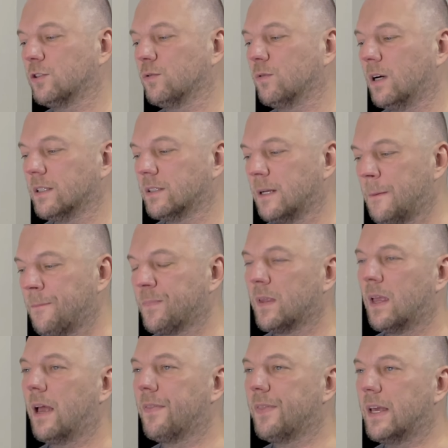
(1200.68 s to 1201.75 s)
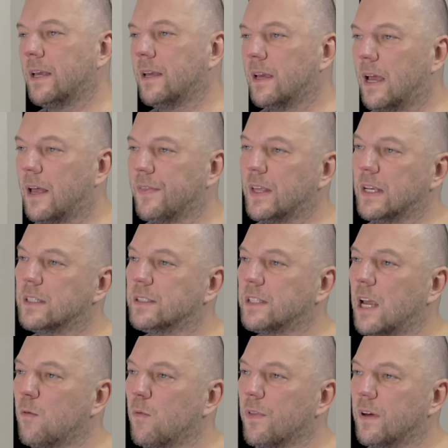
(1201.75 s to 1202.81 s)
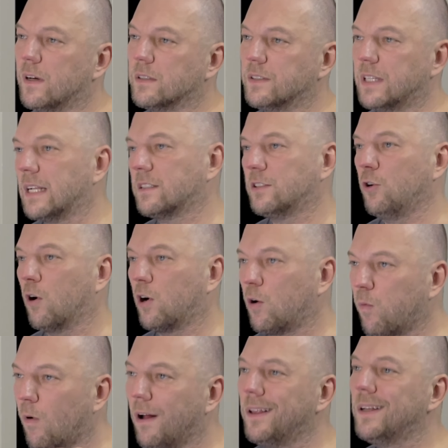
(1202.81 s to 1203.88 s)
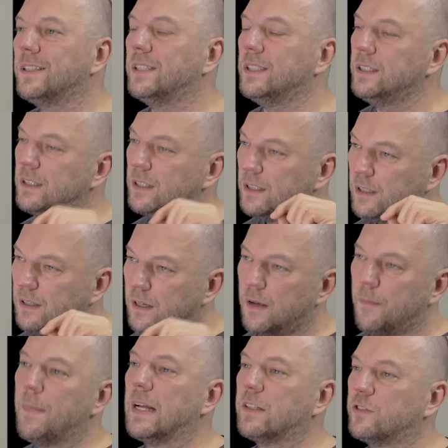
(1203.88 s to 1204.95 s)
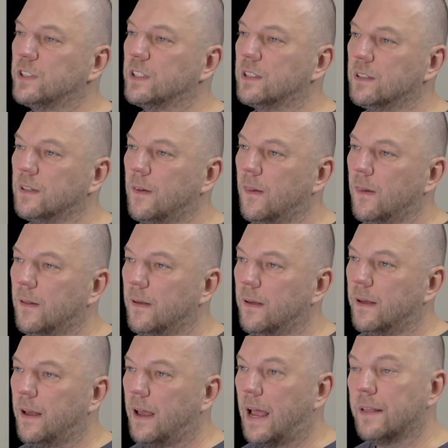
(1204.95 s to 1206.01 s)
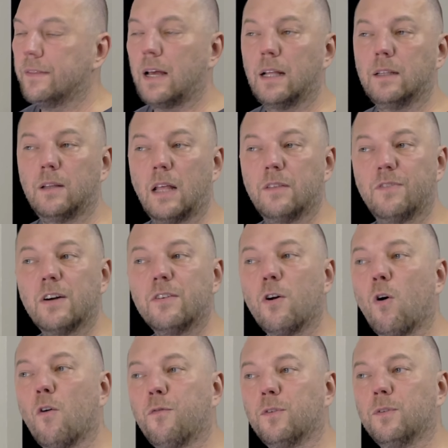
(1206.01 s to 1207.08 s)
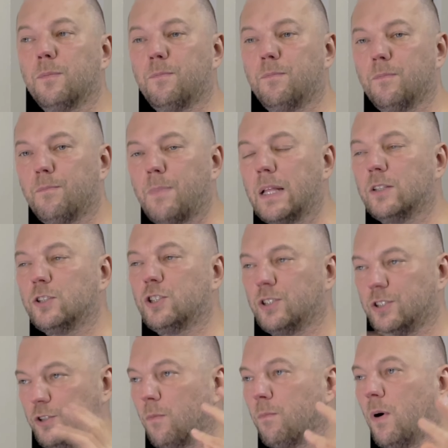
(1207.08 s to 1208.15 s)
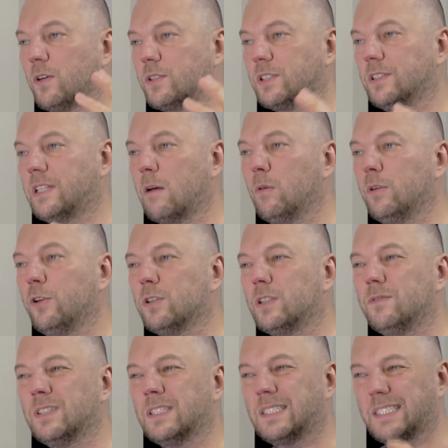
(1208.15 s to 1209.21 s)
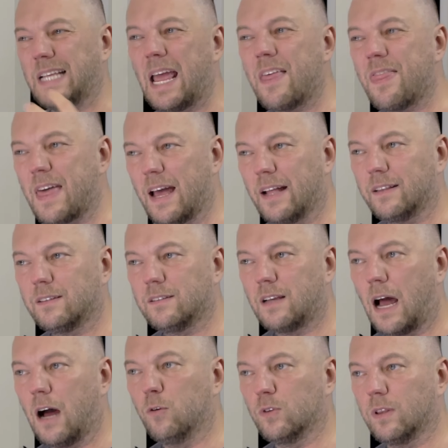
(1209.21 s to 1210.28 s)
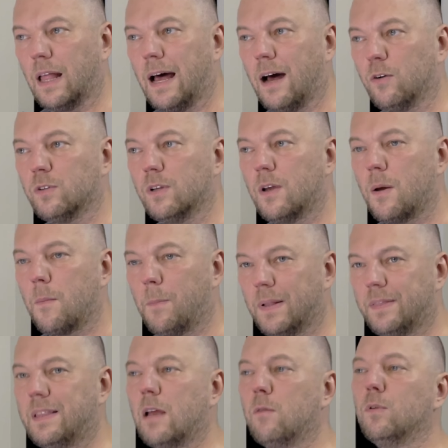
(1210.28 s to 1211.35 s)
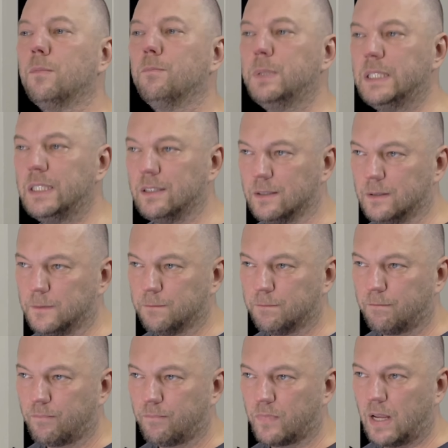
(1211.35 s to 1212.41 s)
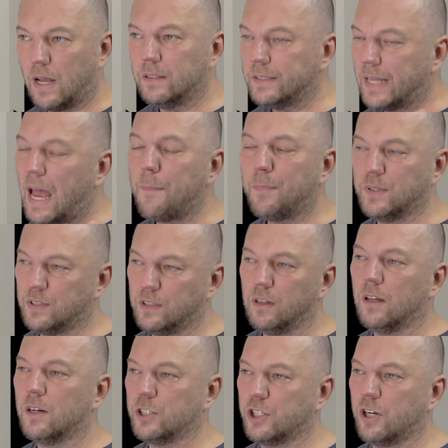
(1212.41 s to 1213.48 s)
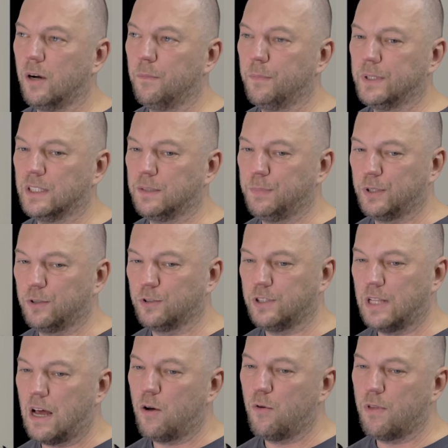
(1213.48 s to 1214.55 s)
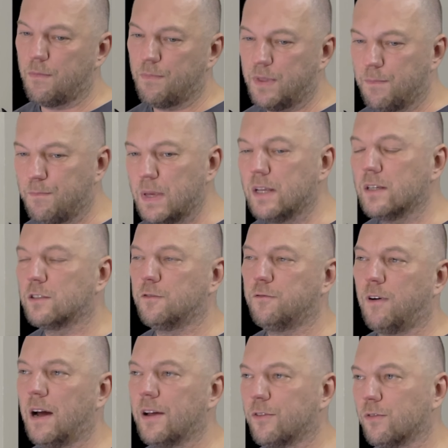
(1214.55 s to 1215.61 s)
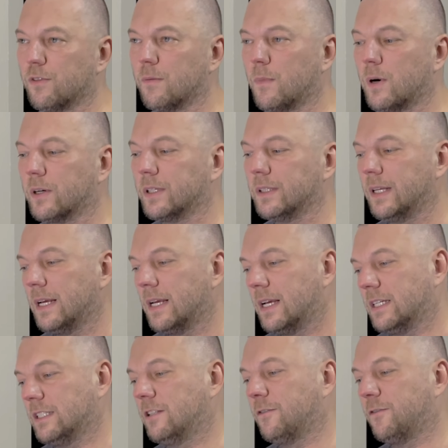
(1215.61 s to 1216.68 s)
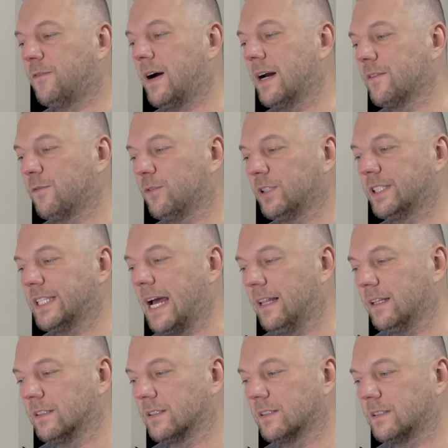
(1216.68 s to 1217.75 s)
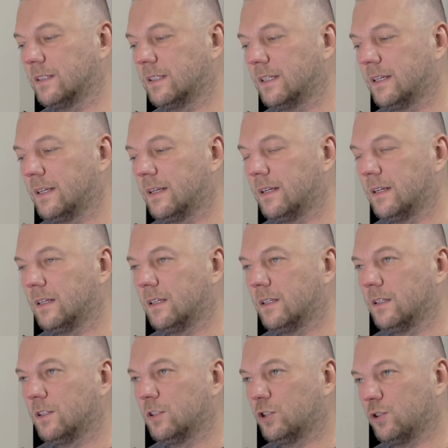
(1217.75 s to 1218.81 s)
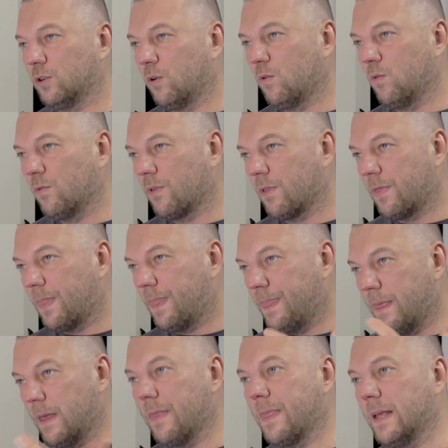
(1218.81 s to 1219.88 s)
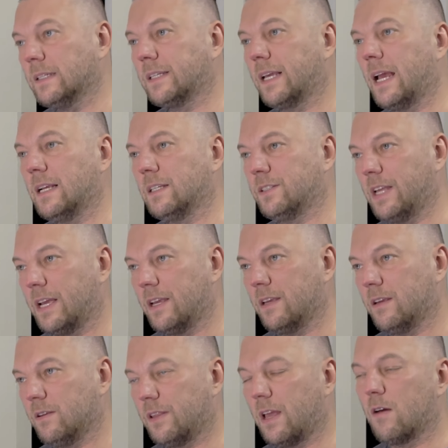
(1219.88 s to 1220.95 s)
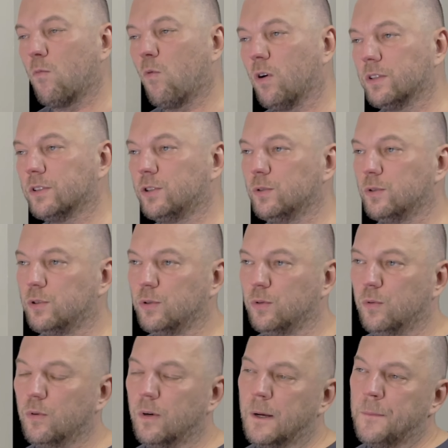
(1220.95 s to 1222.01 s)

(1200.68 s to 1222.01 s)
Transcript: to us, and they stay with us. That's your quality metric. And very often managers, your bosses, they will not even say that out loud, but they will mean it. And it happens in large companies, because now the biggest fight on the market is the fight for the talents. So in this case, they want you to